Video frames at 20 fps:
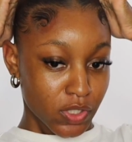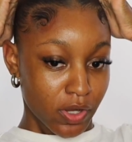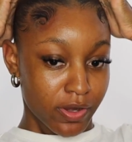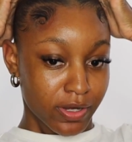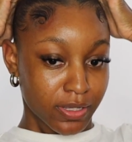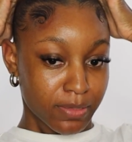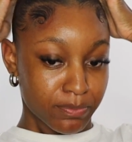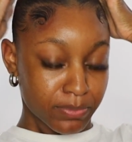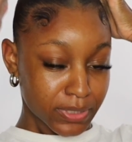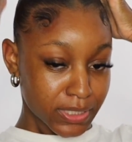are
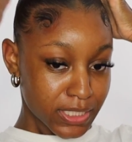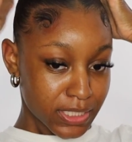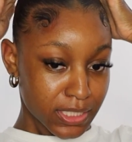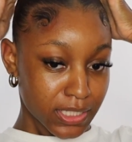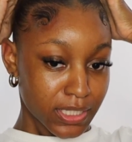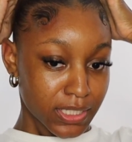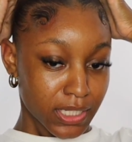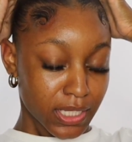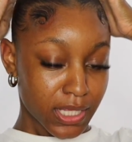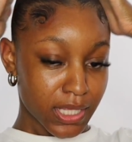
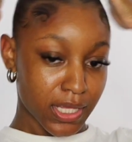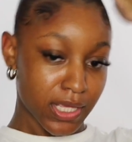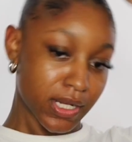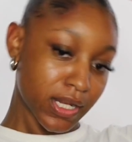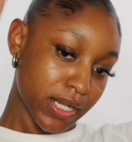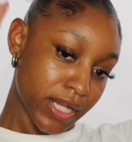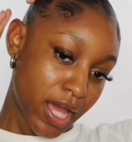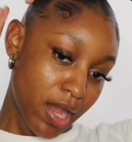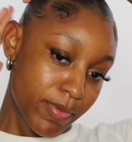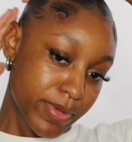completed,
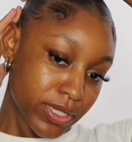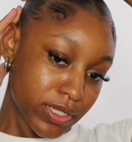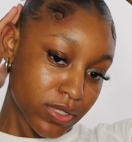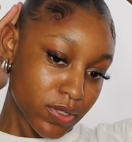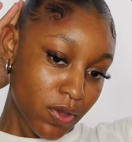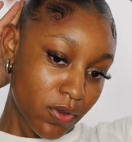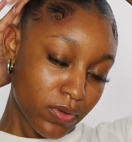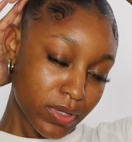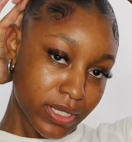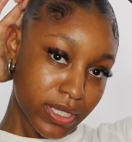and now we can
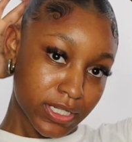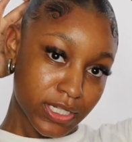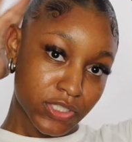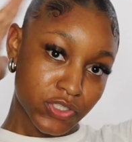go in